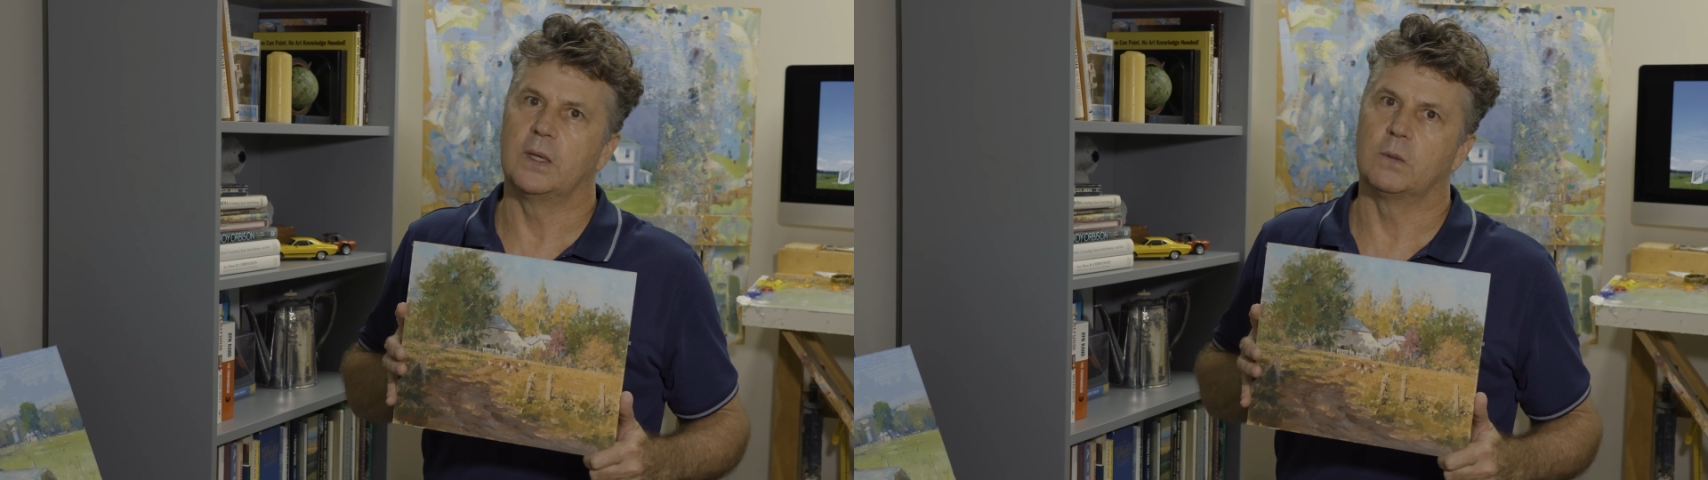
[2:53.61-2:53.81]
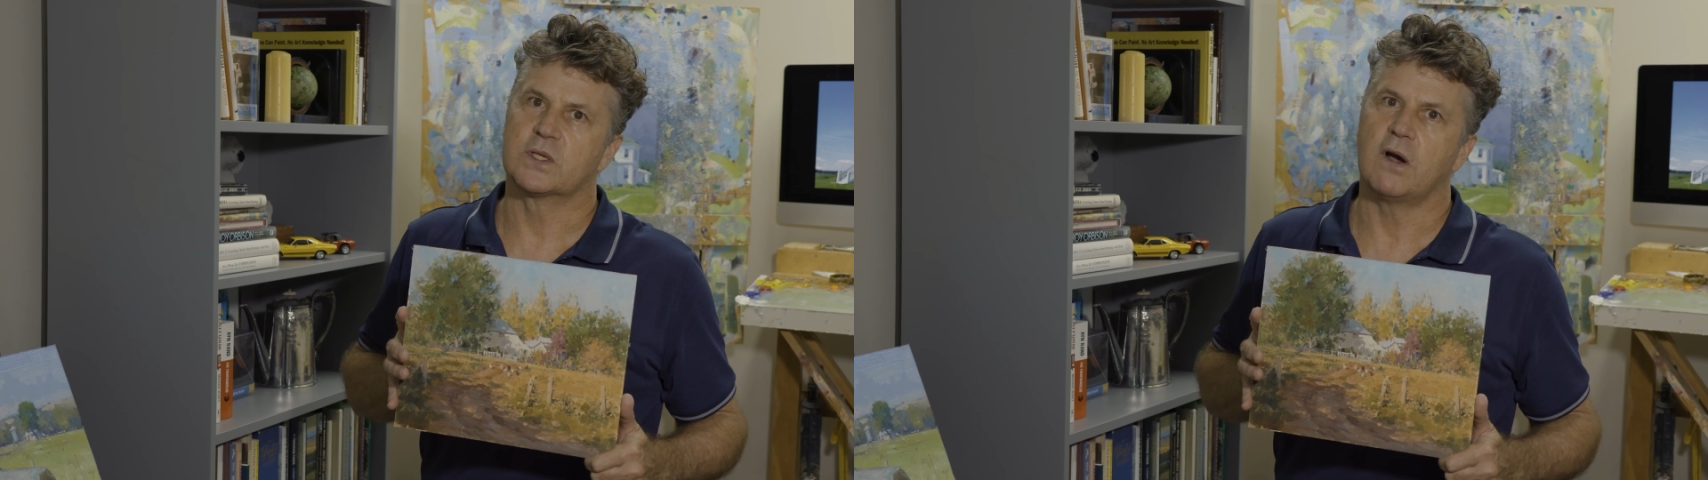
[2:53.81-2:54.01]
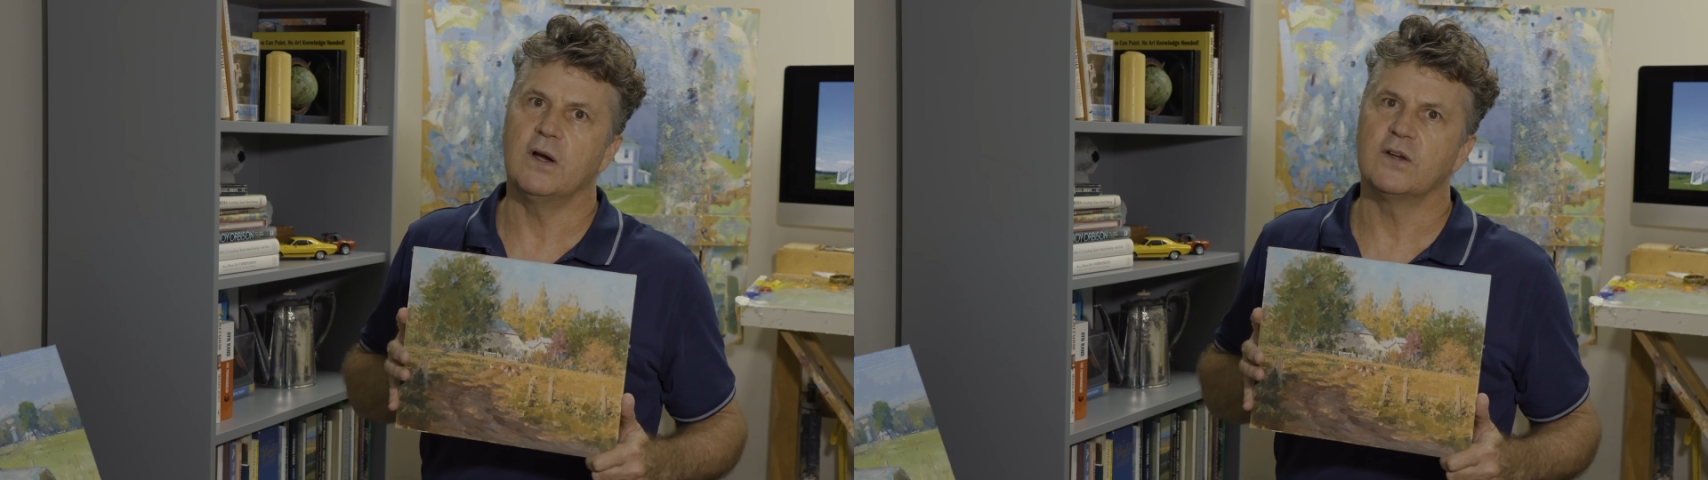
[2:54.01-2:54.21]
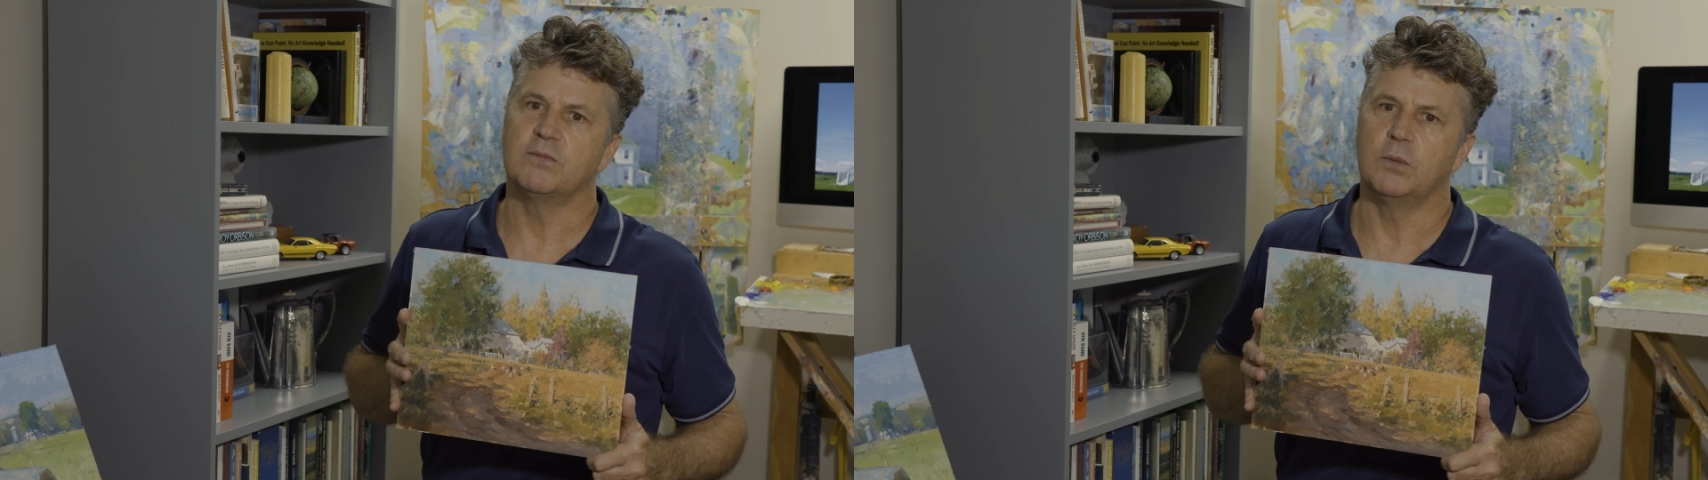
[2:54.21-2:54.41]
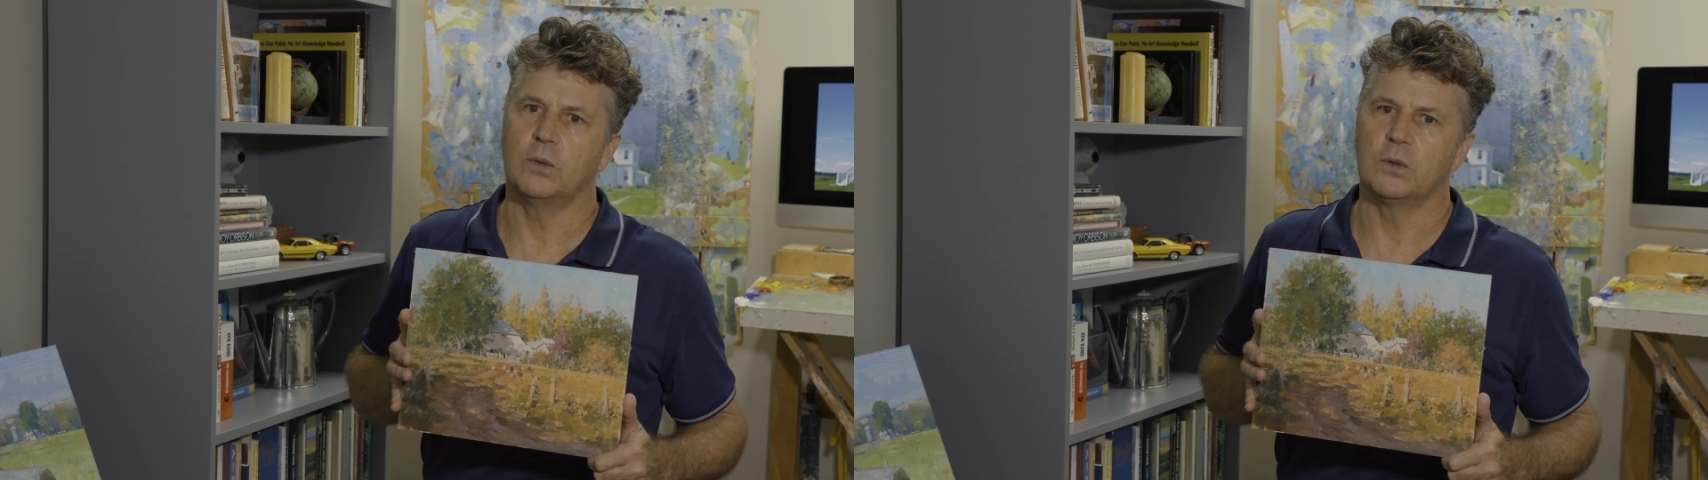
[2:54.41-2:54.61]
He was kind
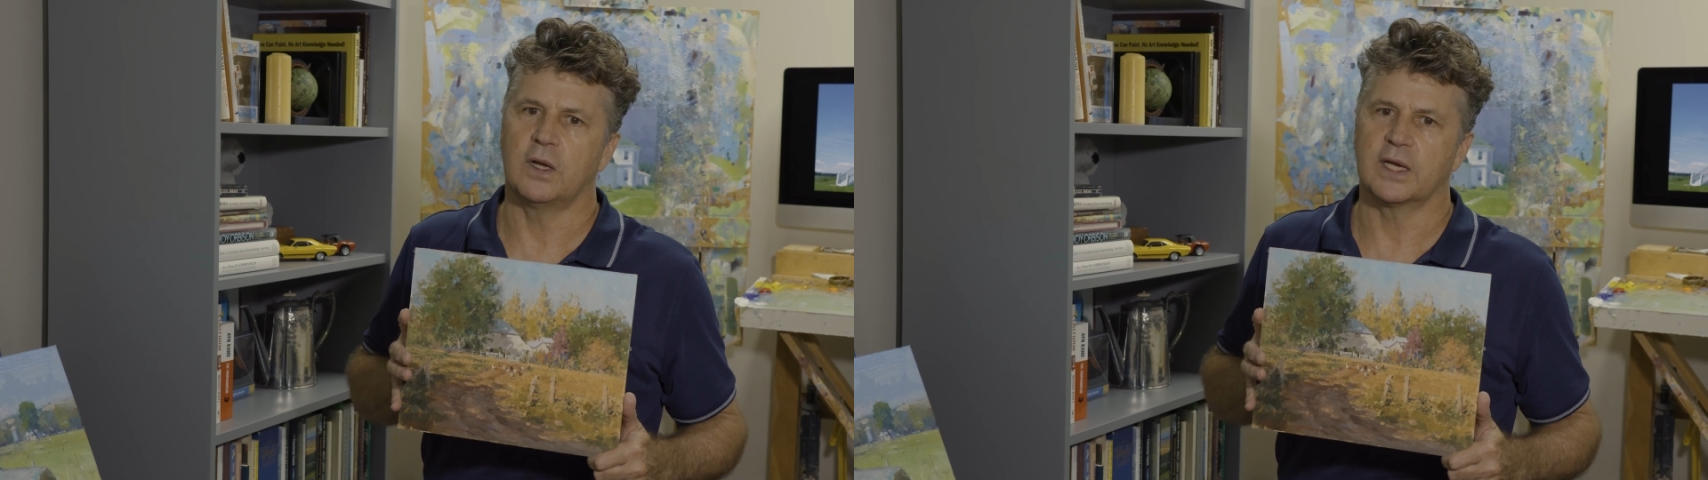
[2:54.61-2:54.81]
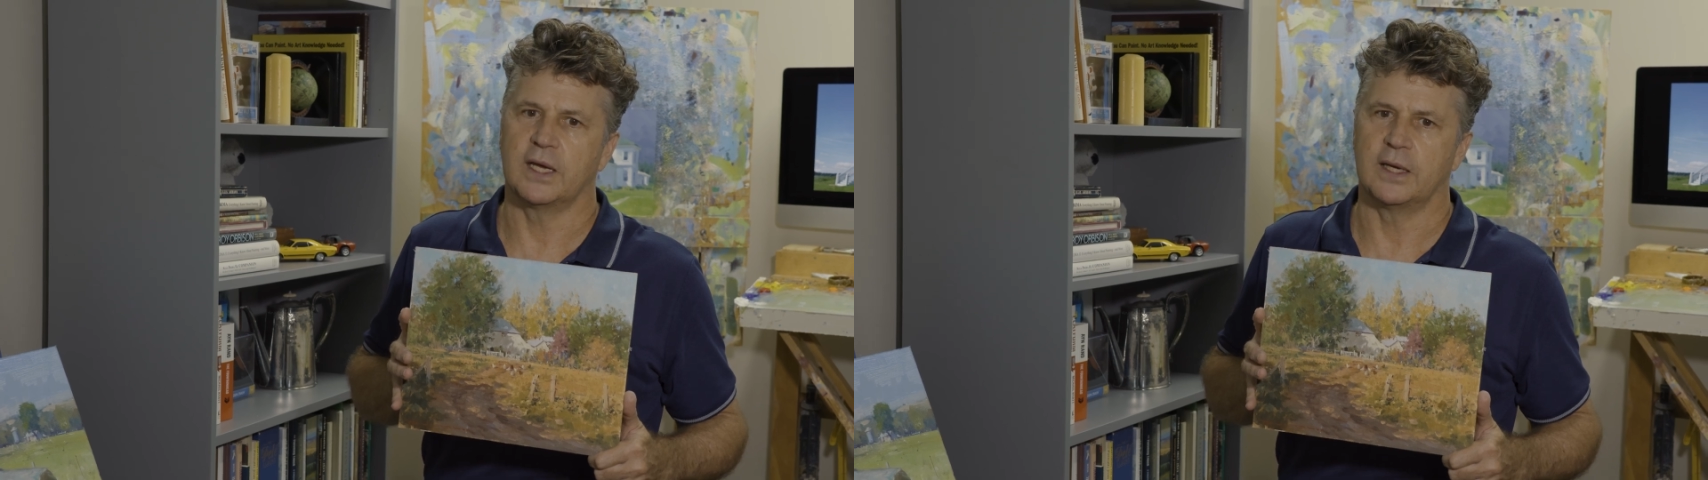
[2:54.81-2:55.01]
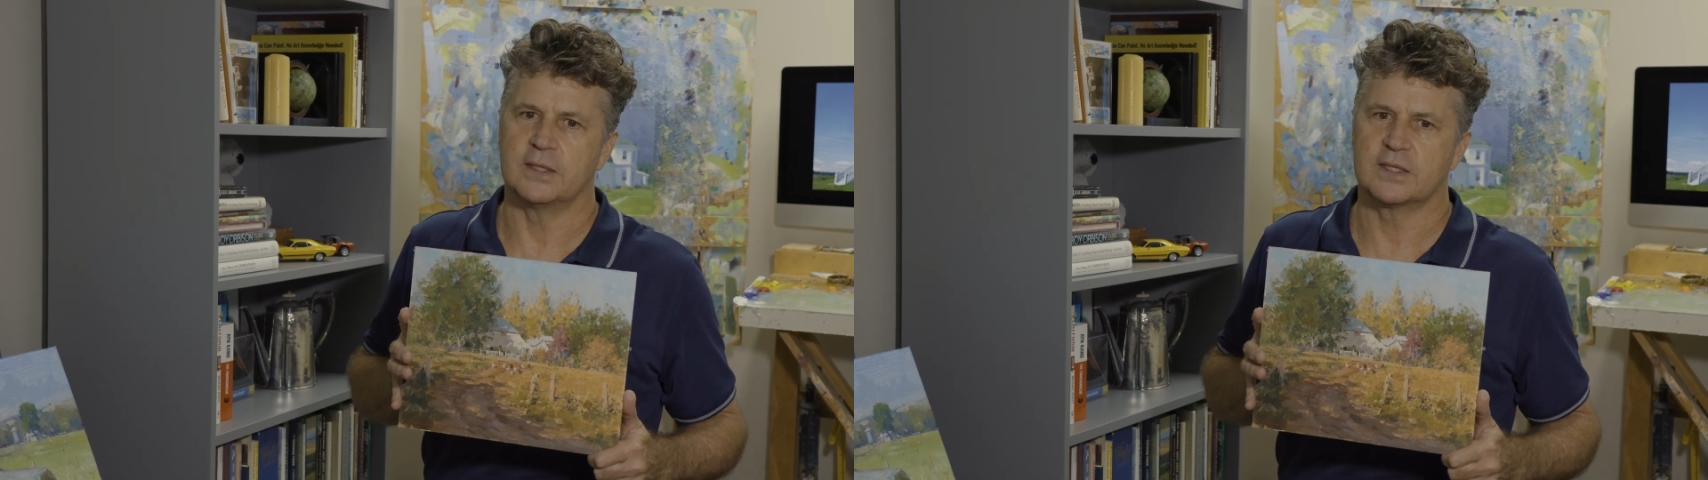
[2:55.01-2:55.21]
of more like a